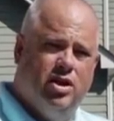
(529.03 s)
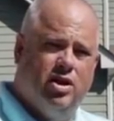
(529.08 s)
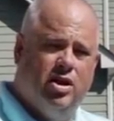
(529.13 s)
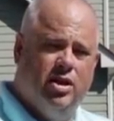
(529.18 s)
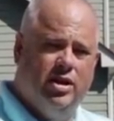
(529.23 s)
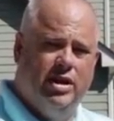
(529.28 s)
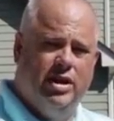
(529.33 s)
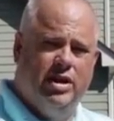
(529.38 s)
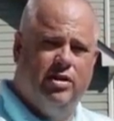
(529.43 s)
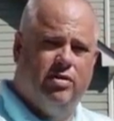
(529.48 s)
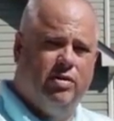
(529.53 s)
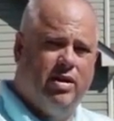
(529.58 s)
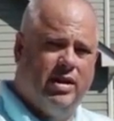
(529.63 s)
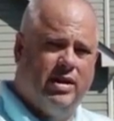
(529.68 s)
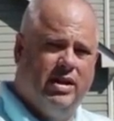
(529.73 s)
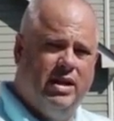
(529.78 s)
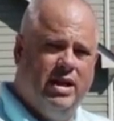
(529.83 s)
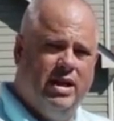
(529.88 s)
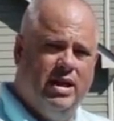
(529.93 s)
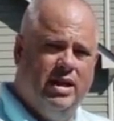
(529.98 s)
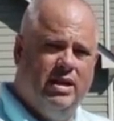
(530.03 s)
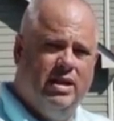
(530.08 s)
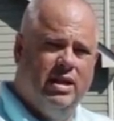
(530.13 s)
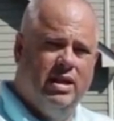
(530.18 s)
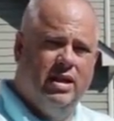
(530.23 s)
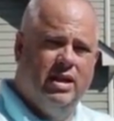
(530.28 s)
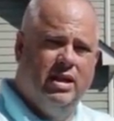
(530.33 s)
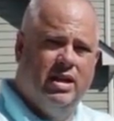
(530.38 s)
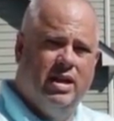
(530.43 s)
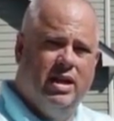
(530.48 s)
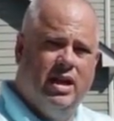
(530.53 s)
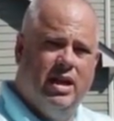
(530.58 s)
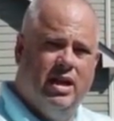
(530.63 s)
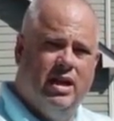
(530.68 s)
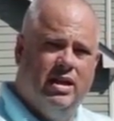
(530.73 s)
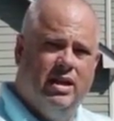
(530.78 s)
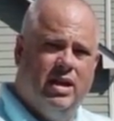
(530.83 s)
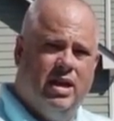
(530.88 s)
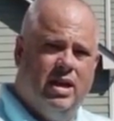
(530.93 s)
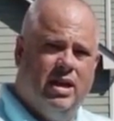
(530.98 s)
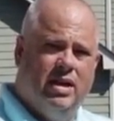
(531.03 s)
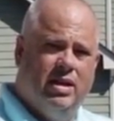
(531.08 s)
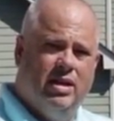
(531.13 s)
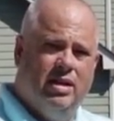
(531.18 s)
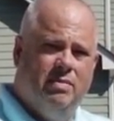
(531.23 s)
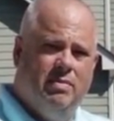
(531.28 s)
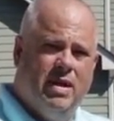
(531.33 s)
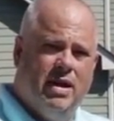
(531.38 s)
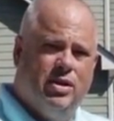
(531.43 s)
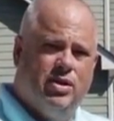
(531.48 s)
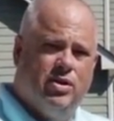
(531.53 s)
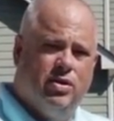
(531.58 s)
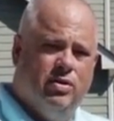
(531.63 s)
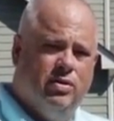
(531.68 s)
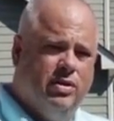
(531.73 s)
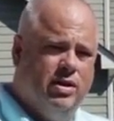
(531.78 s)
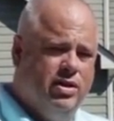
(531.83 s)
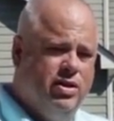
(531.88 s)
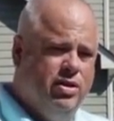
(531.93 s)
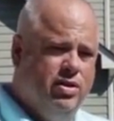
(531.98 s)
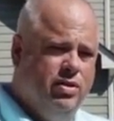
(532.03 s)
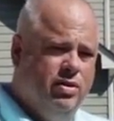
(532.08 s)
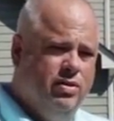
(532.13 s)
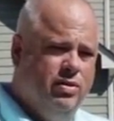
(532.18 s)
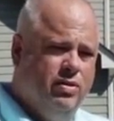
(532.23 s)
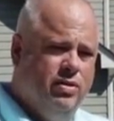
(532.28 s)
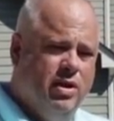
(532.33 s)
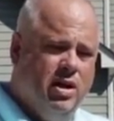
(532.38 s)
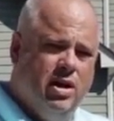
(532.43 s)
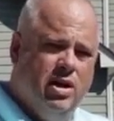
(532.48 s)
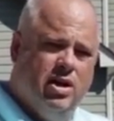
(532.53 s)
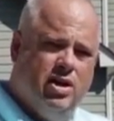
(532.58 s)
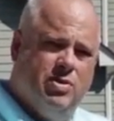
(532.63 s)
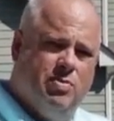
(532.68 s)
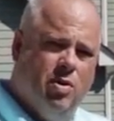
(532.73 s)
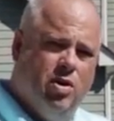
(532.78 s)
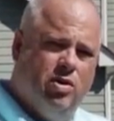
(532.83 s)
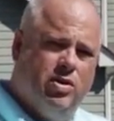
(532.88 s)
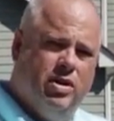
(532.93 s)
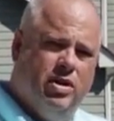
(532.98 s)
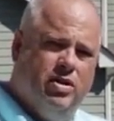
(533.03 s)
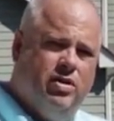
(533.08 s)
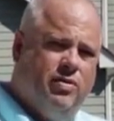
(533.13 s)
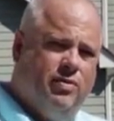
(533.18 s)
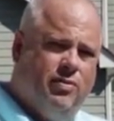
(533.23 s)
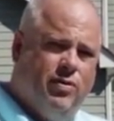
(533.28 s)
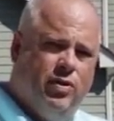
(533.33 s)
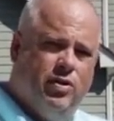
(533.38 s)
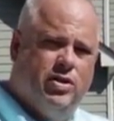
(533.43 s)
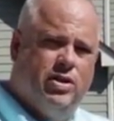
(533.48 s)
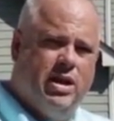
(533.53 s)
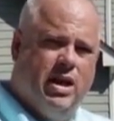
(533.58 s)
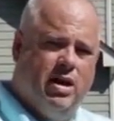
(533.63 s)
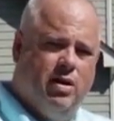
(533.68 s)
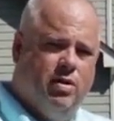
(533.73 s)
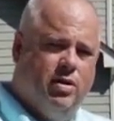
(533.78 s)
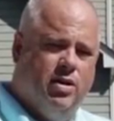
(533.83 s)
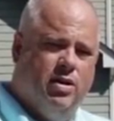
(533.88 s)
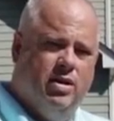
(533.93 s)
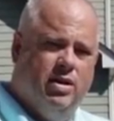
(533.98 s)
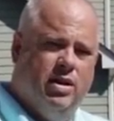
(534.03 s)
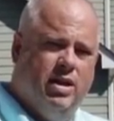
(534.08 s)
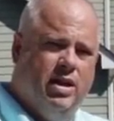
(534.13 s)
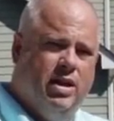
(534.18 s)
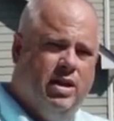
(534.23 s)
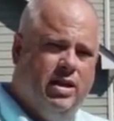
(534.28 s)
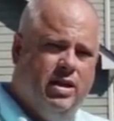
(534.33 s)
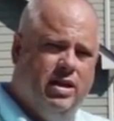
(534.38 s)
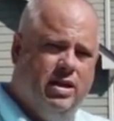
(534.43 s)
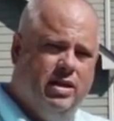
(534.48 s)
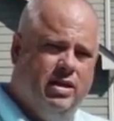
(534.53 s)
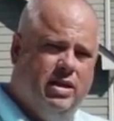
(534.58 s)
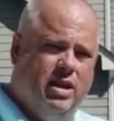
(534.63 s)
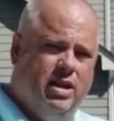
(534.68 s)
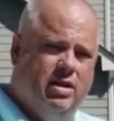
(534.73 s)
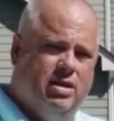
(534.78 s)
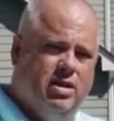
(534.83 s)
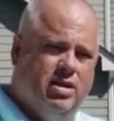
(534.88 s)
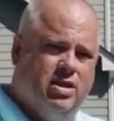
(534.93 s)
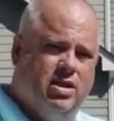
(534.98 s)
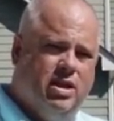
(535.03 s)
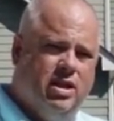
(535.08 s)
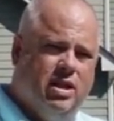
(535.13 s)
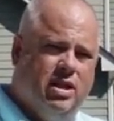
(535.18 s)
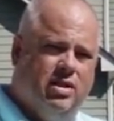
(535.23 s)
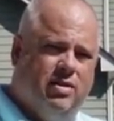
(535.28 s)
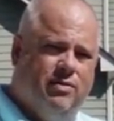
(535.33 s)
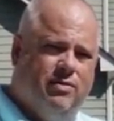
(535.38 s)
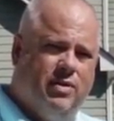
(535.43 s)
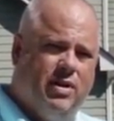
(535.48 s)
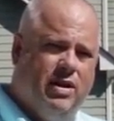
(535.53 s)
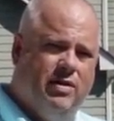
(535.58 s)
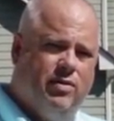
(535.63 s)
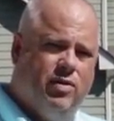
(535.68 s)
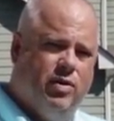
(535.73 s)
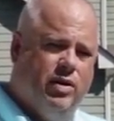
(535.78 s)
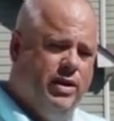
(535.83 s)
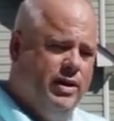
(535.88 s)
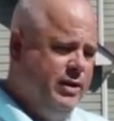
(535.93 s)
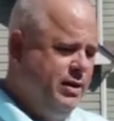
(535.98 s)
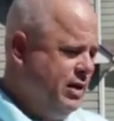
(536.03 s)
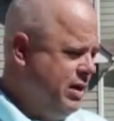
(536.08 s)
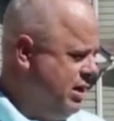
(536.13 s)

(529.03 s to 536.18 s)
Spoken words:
Cook on indirect heat, and make sure that you smoke as the first hour and keep just to get the flavor in,